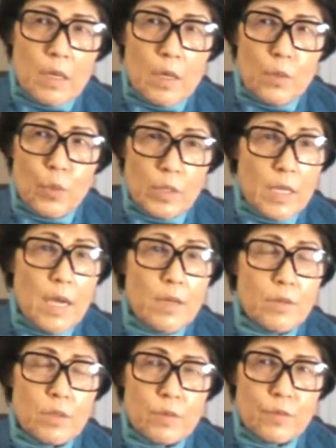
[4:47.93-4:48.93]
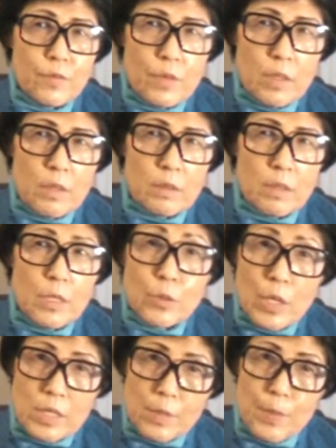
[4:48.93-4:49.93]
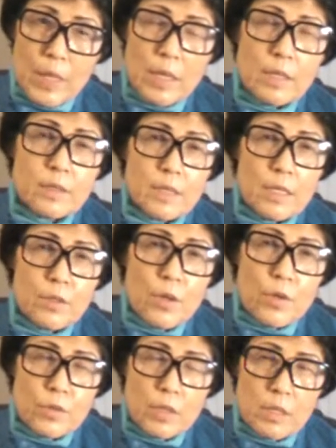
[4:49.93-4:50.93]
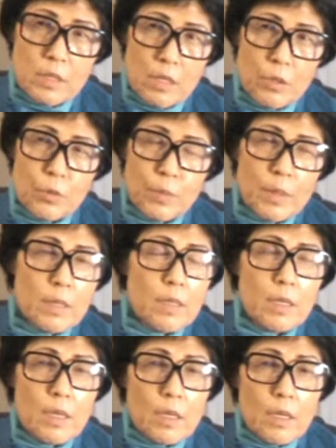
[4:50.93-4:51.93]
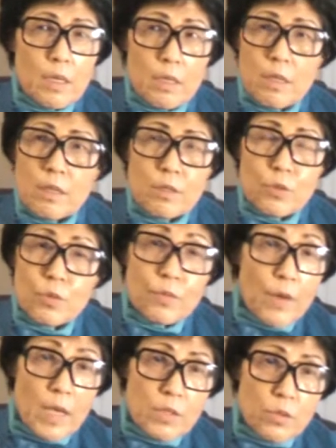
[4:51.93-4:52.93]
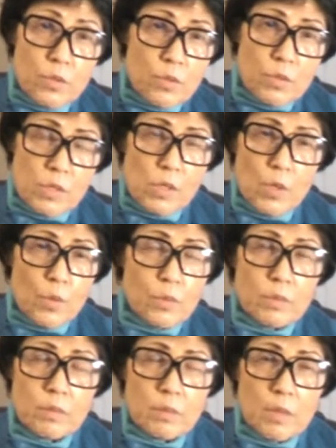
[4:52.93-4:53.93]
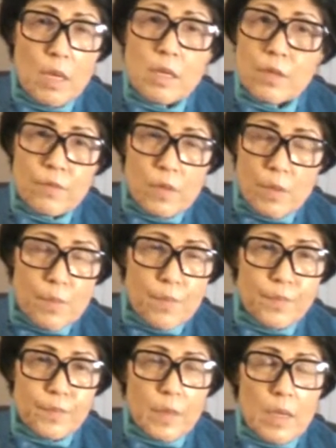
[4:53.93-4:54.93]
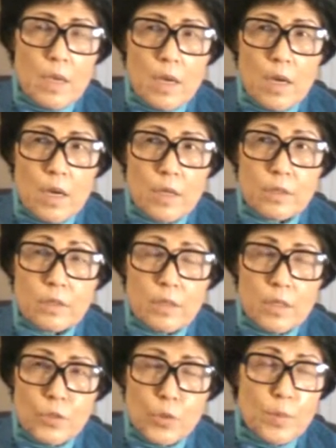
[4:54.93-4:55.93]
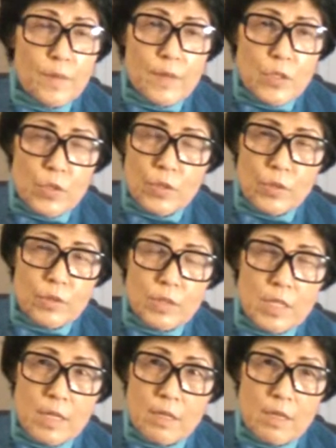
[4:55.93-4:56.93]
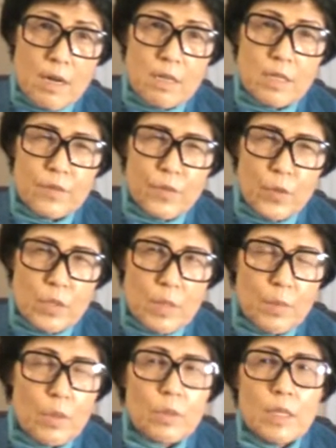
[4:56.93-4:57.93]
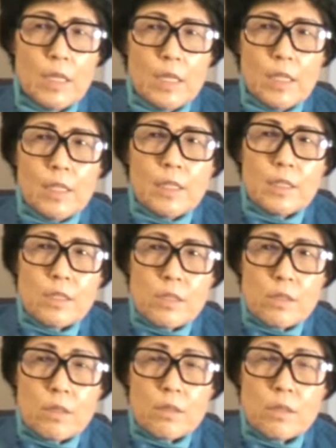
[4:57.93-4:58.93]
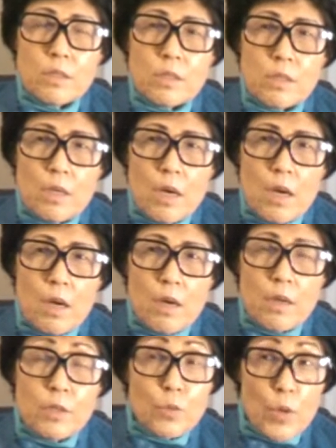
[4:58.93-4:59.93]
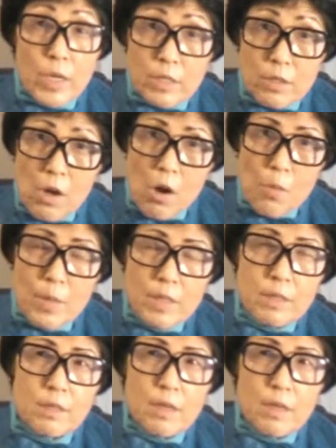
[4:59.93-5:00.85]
What kind of arrhythmia can cause the syncope? Either too fast or too slow, any of them. Supraventricular tachycardia, for example. It's quite common.